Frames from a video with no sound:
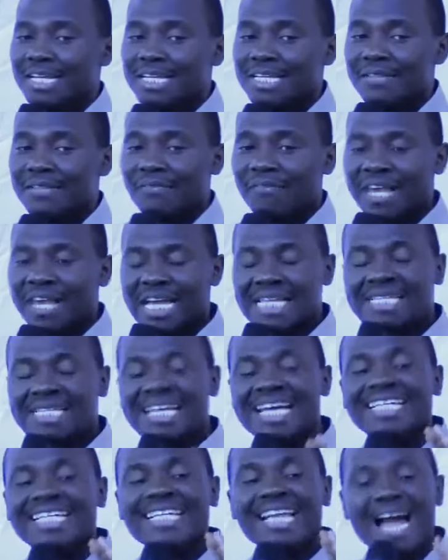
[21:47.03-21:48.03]
There are
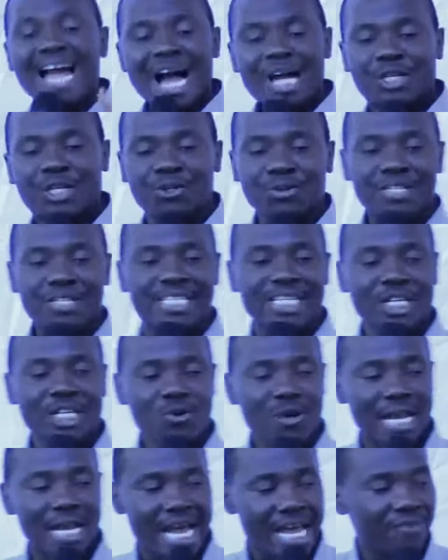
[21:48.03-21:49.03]
certain actions in
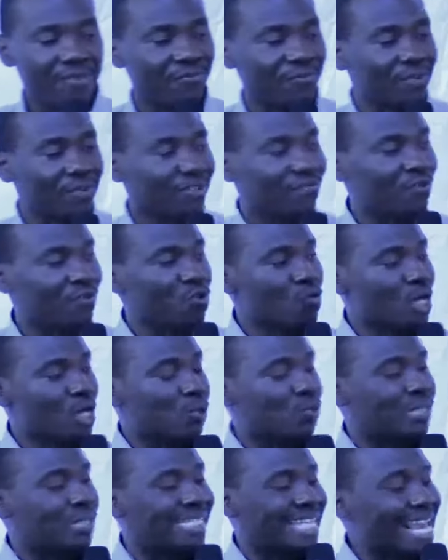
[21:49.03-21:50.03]
your life, if you are
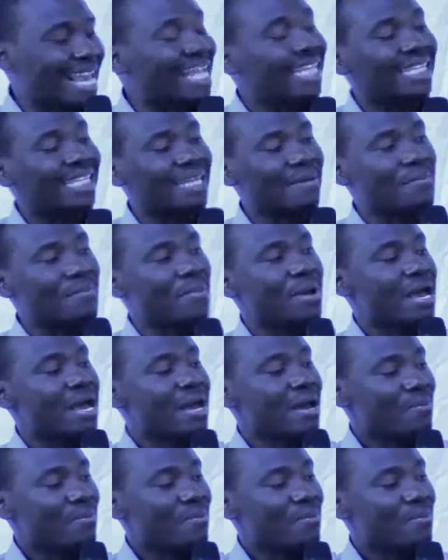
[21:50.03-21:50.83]
to take them